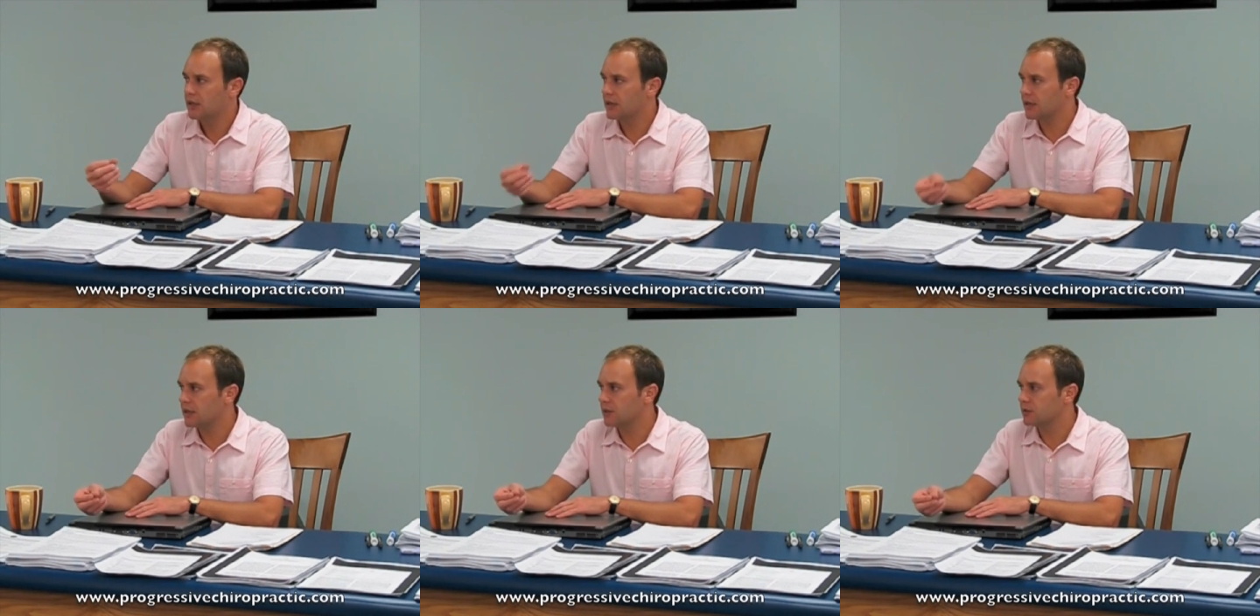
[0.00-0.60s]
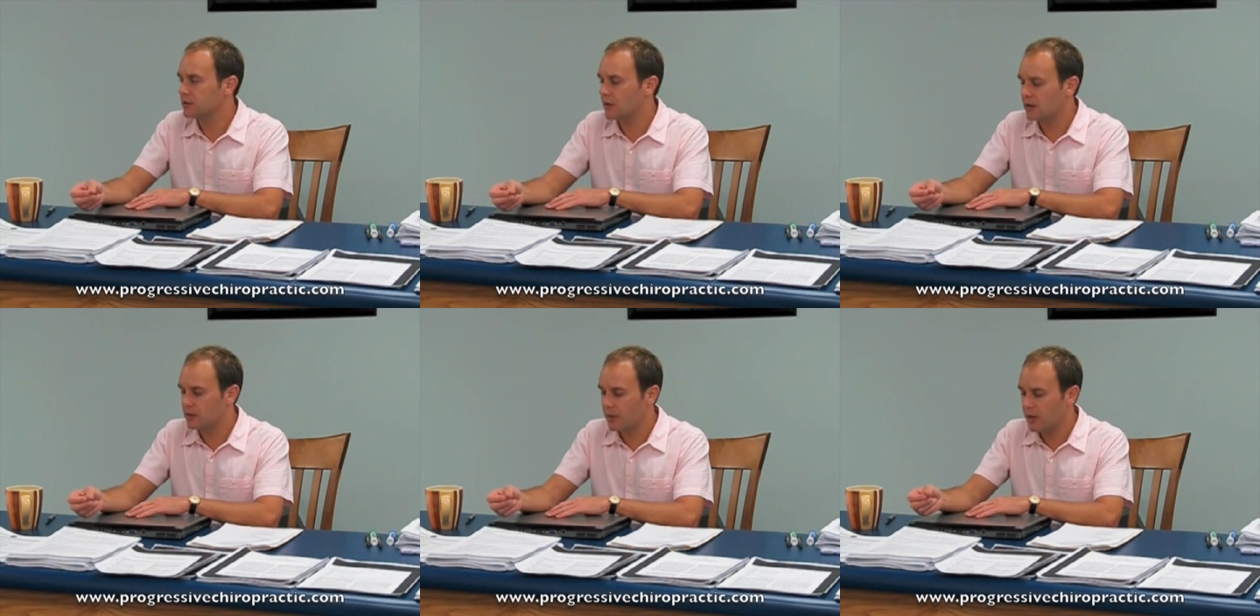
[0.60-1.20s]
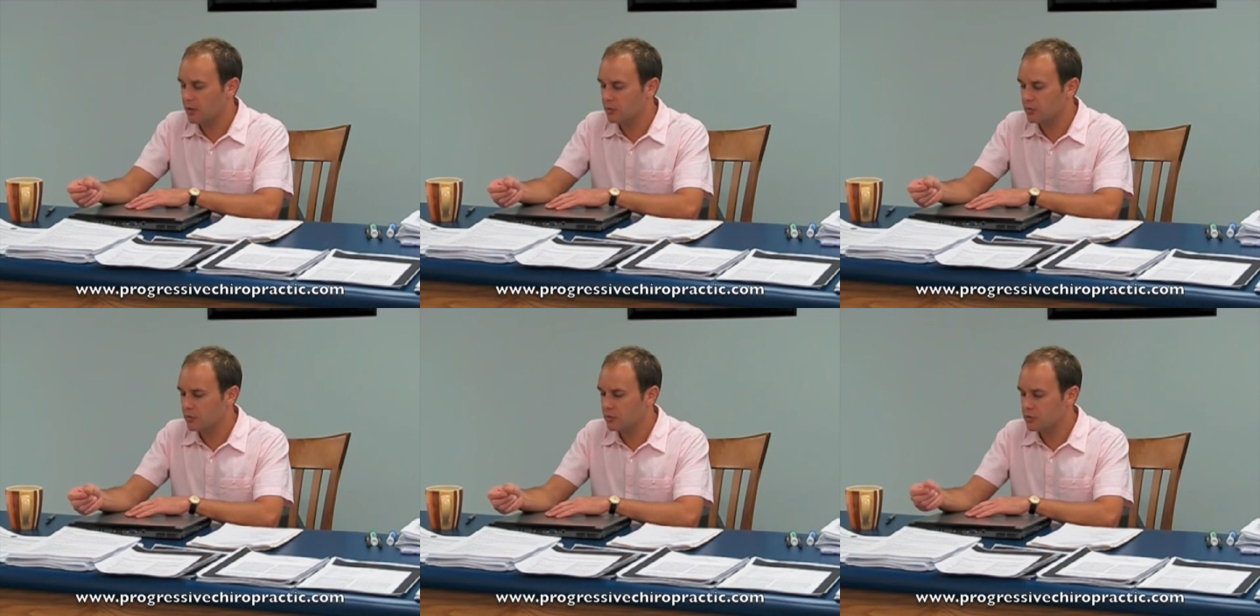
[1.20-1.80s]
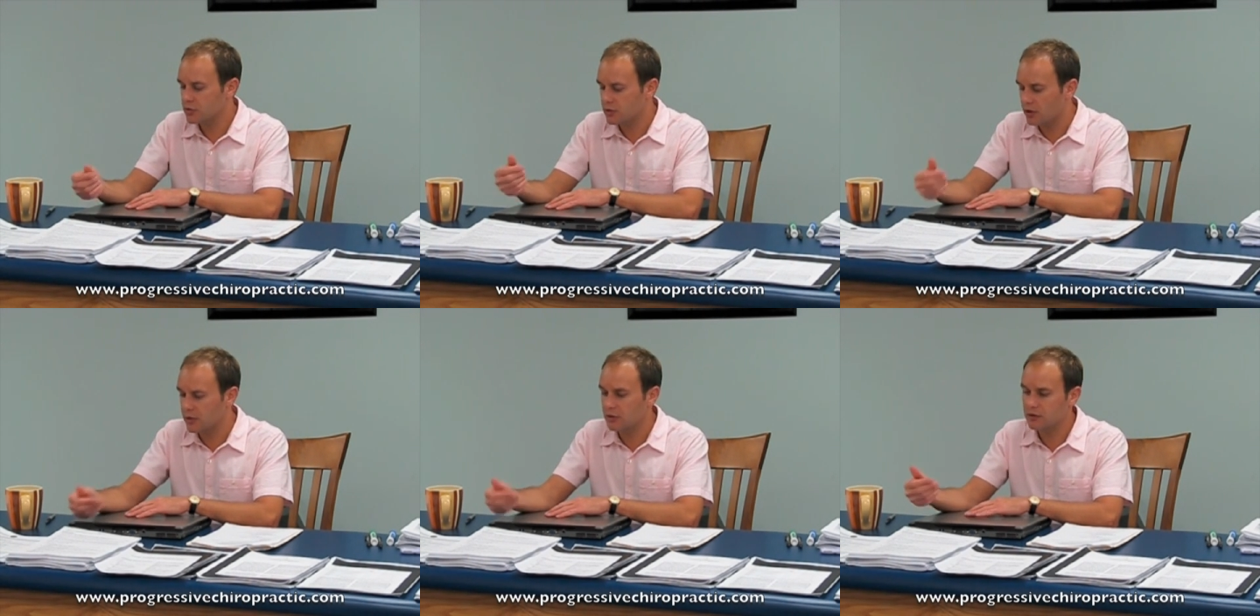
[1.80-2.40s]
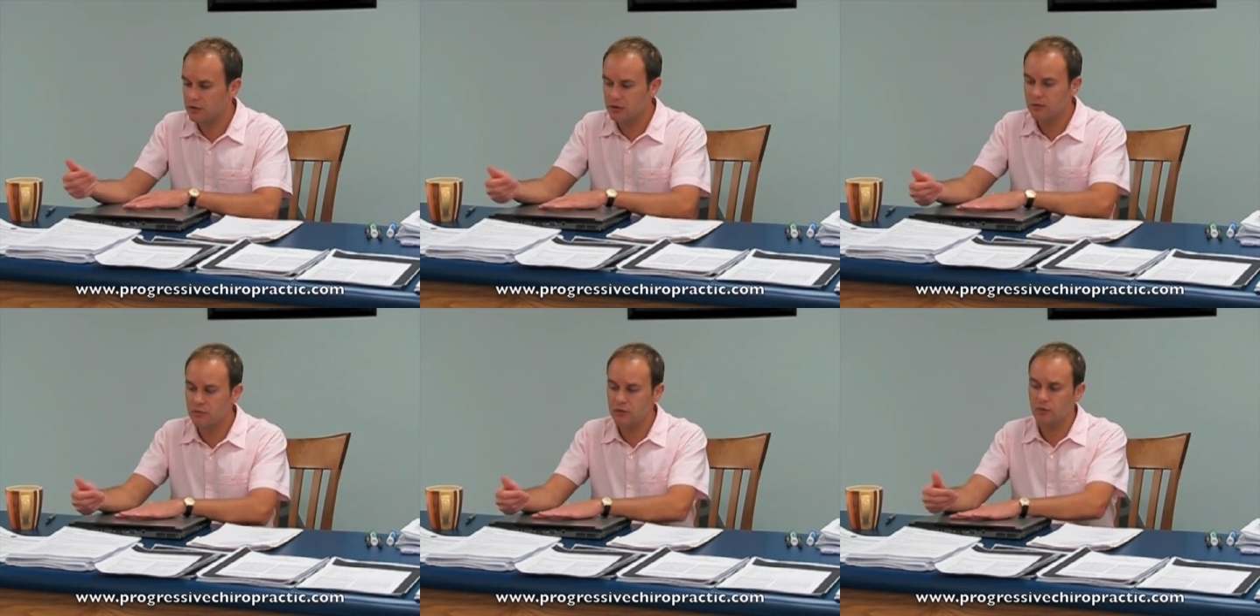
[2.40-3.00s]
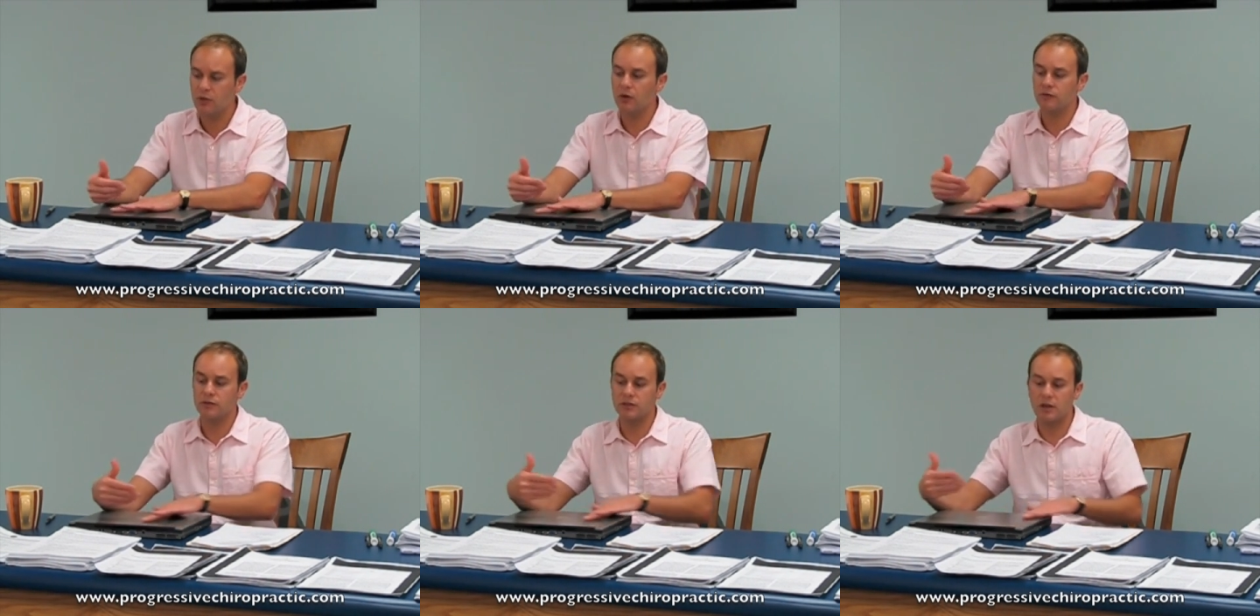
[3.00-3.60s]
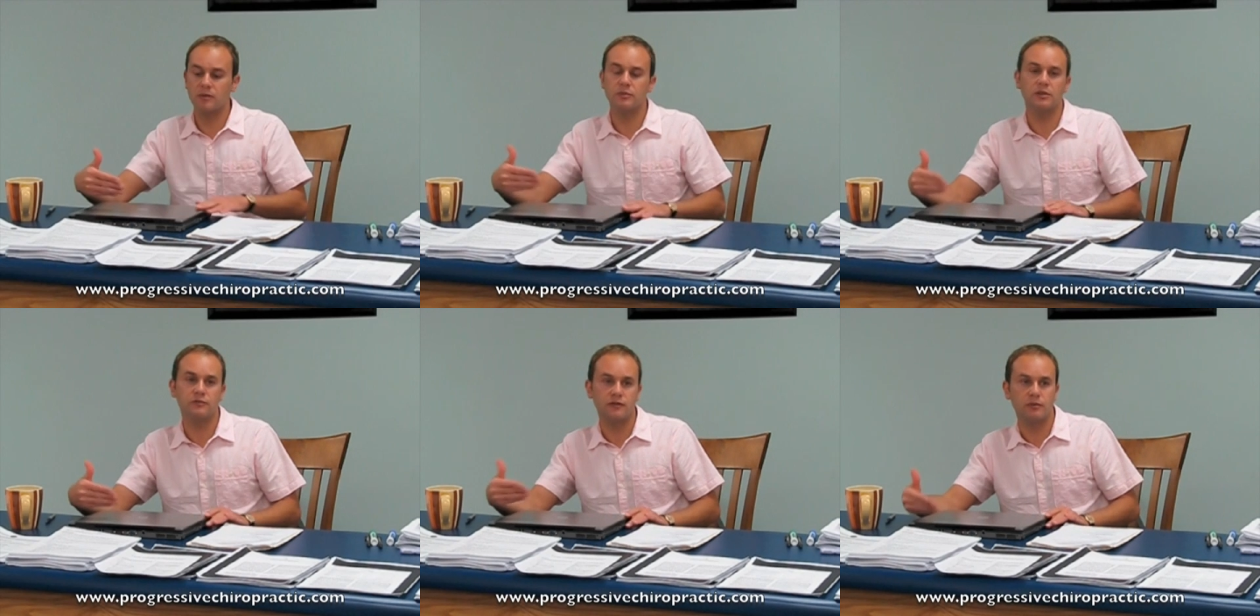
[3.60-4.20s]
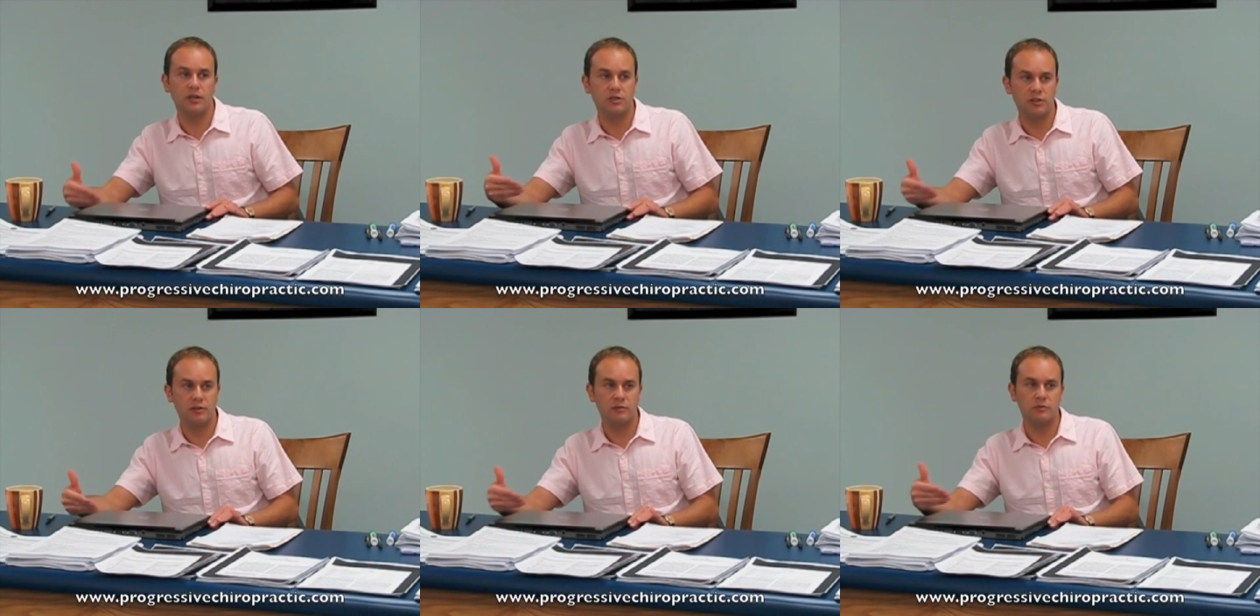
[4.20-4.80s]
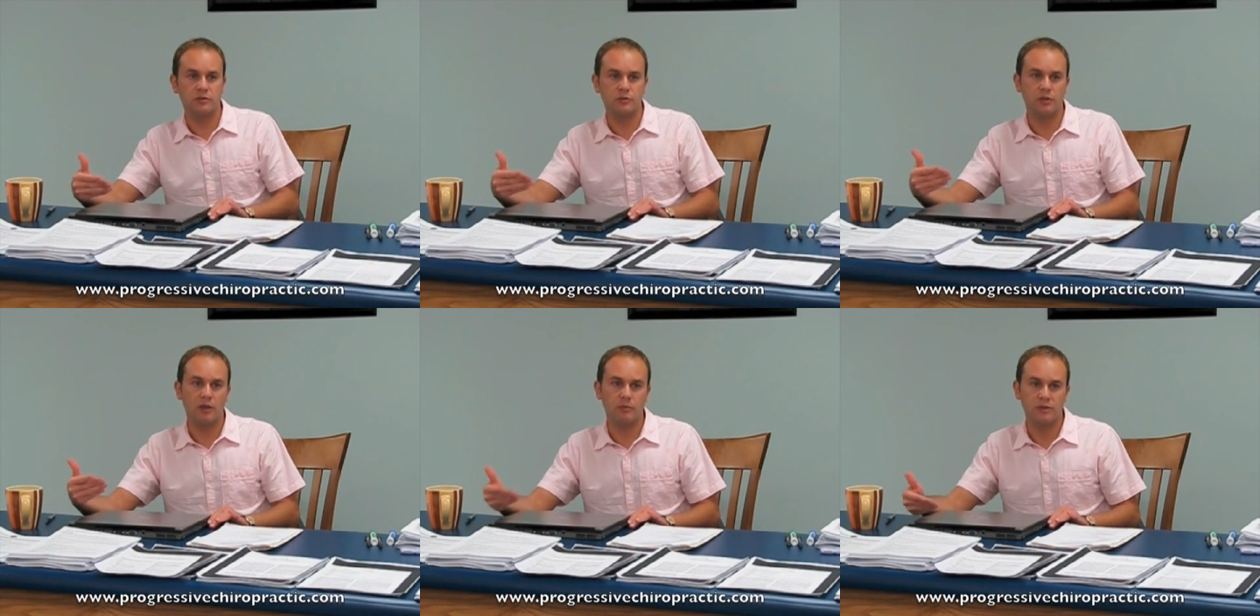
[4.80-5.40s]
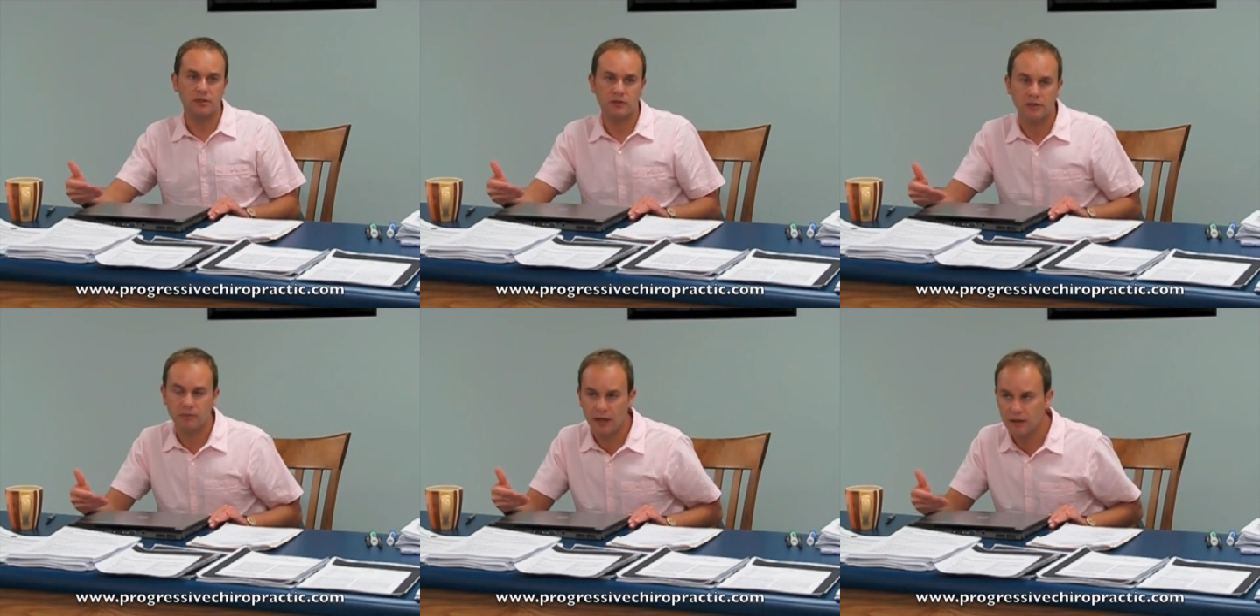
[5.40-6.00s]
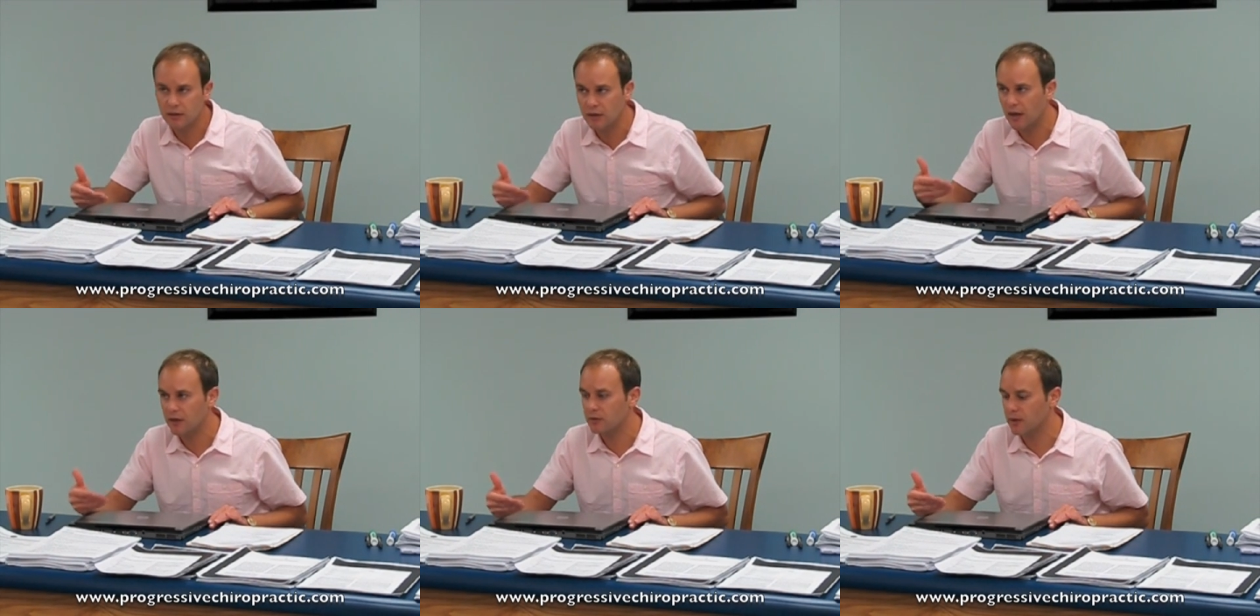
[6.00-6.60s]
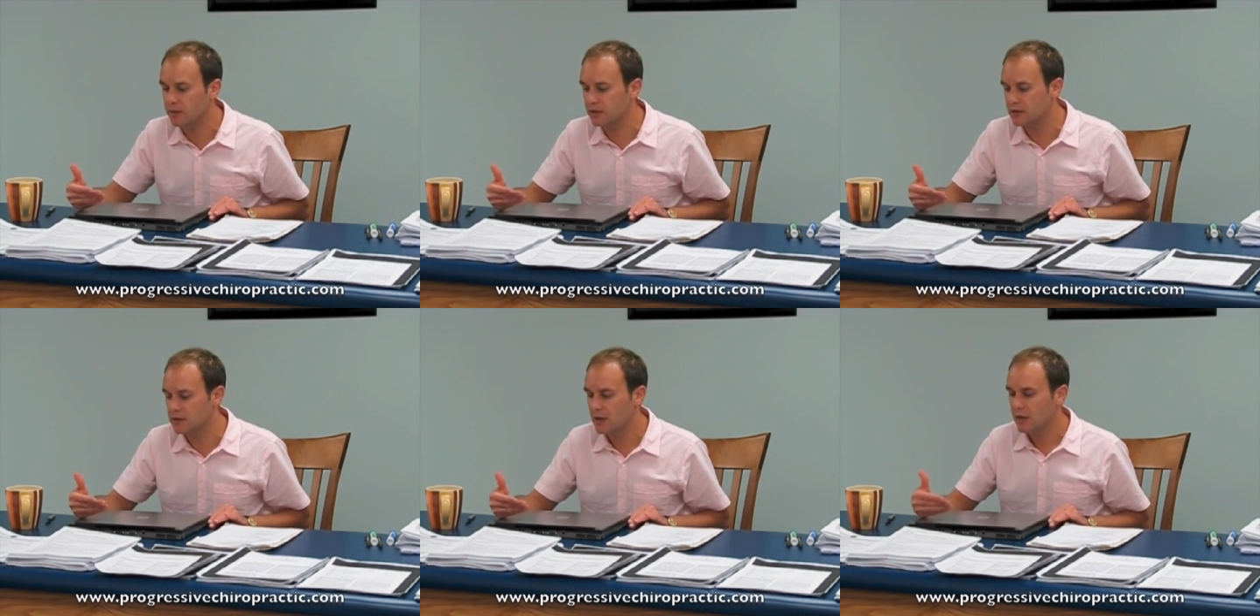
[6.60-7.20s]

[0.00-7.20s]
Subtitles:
We talk about starting to use, we go over some information, which we call materia medica, on the remedies,